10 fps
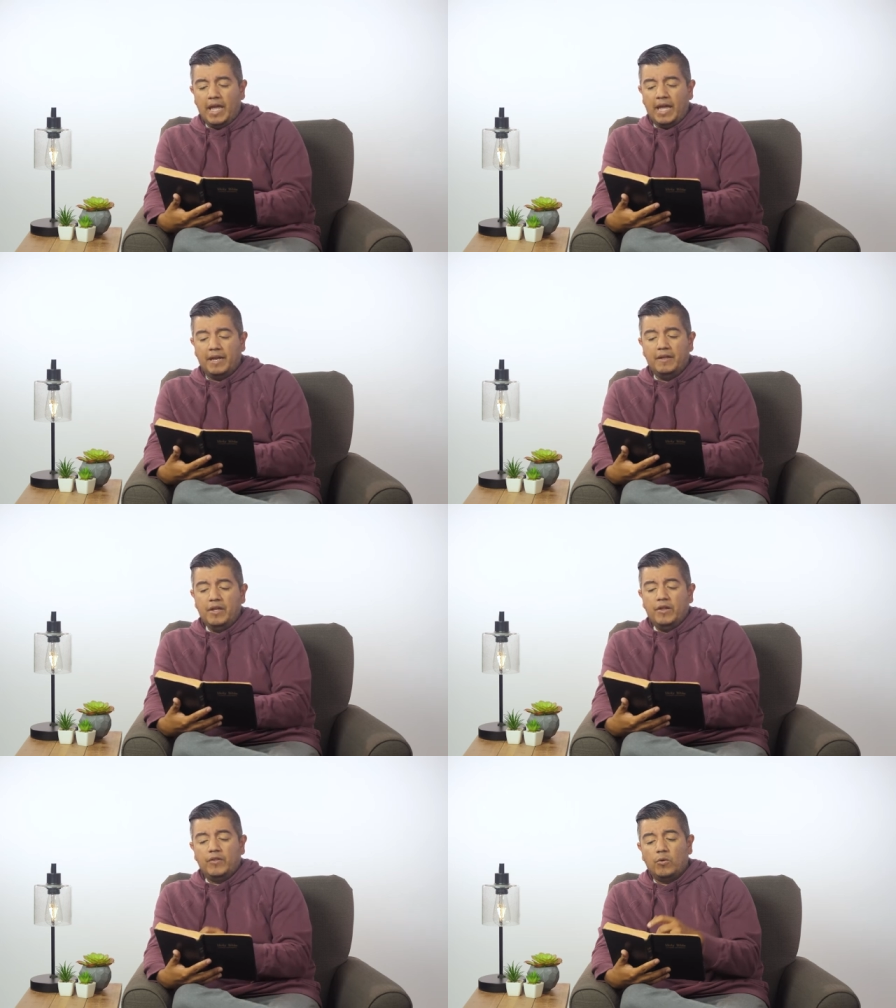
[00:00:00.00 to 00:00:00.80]
And
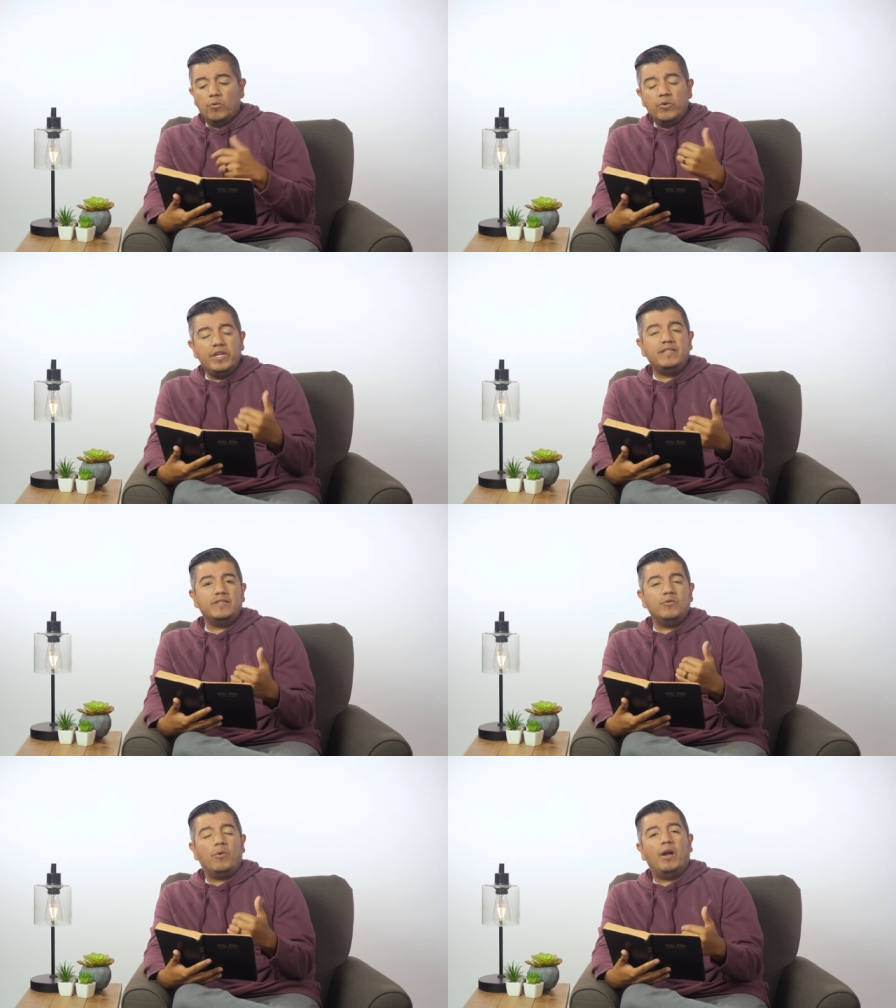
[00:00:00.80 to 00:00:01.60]
the
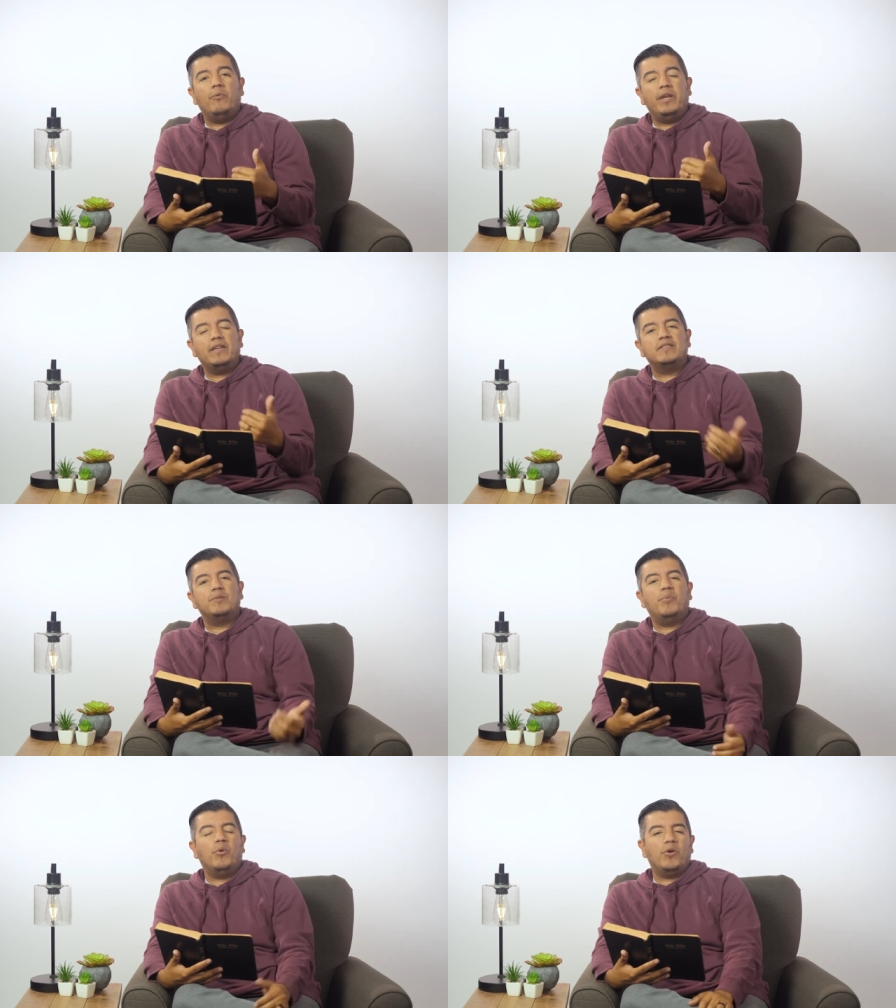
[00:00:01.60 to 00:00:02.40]
reason why we can
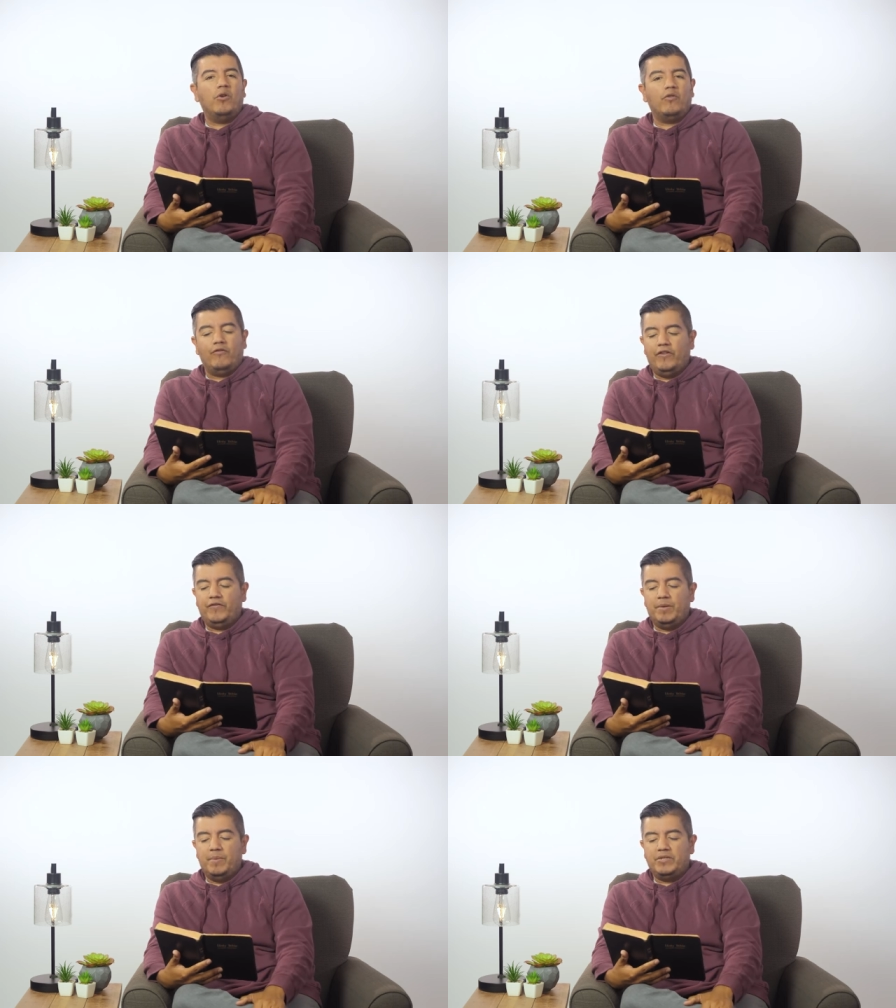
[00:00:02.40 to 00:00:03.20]
support over
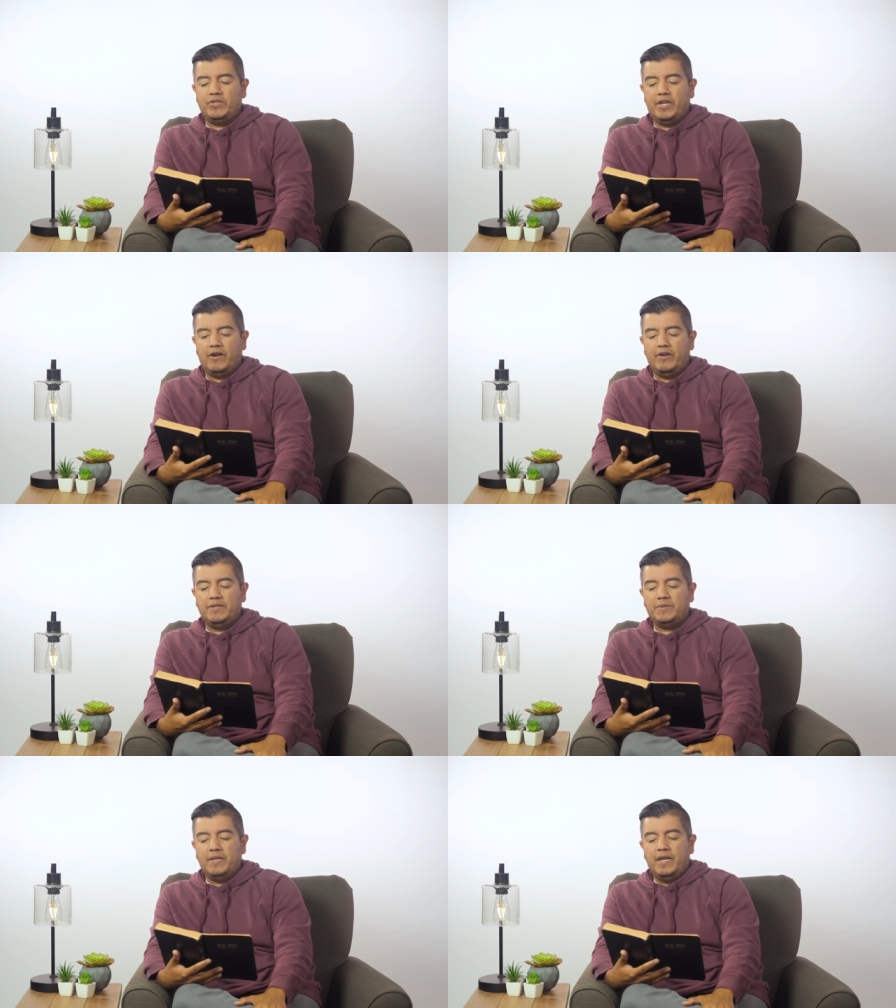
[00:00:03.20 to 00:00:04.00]
50
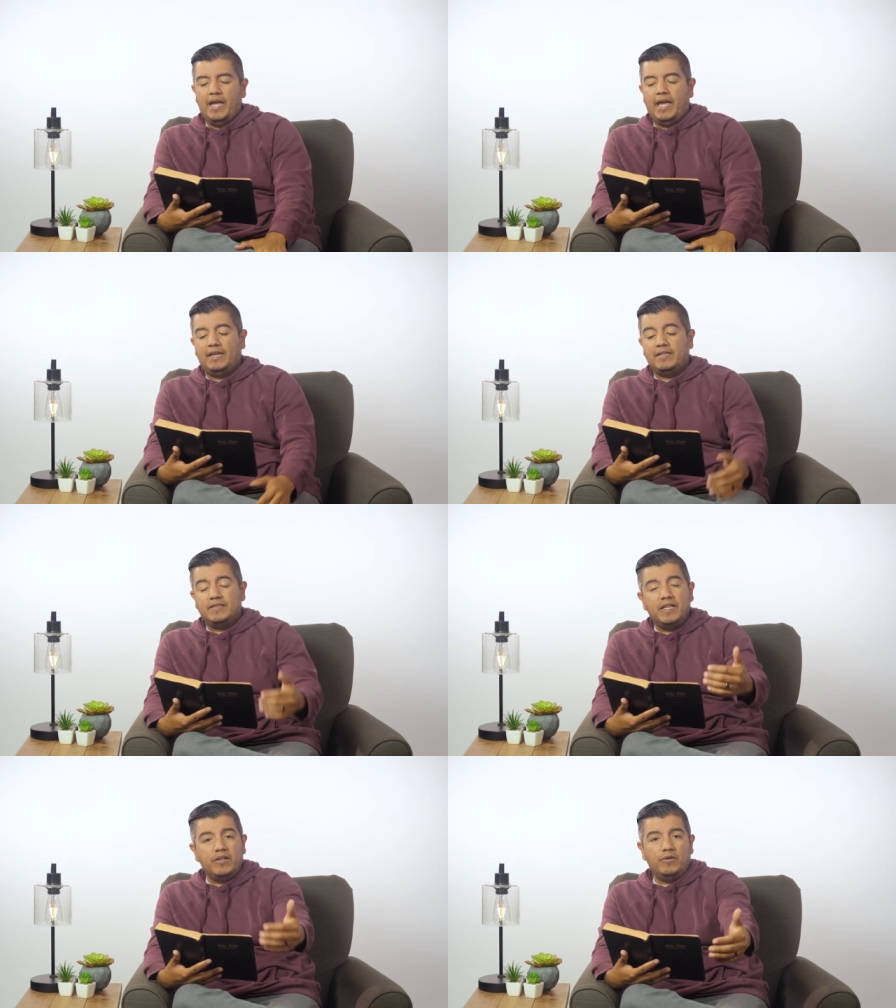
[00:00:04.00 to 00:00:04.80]
missionaries and
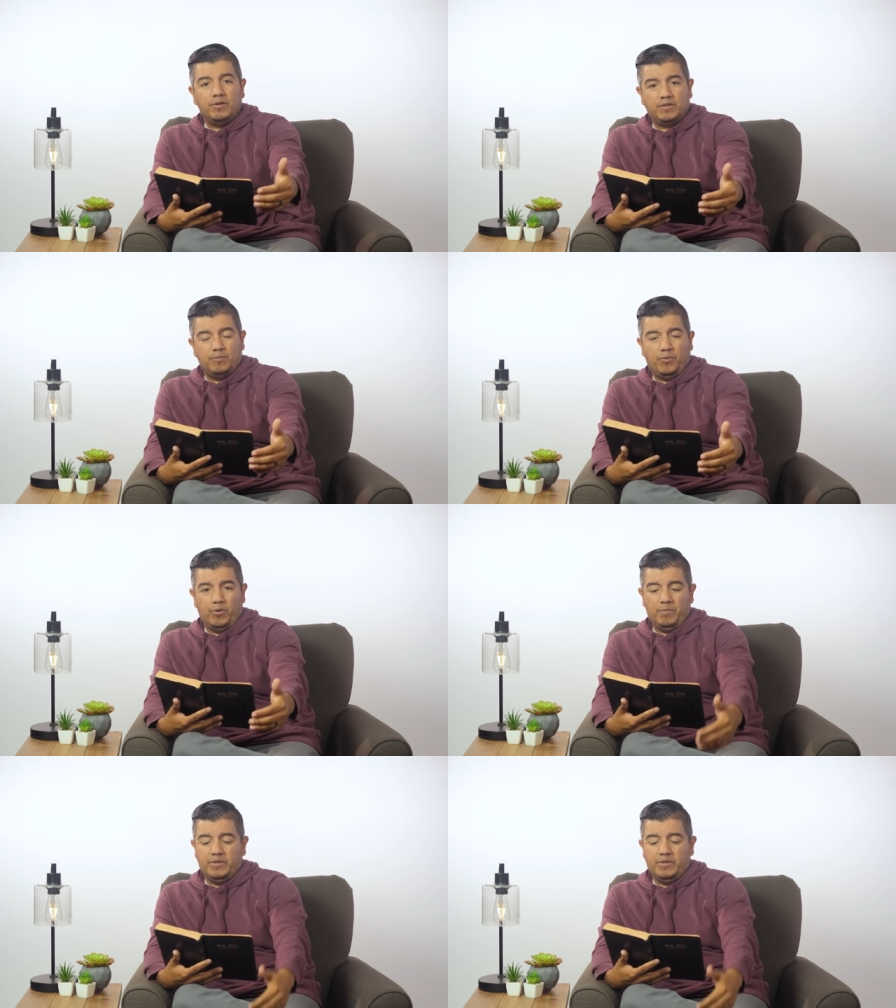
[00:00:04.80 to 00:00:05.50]
continue to support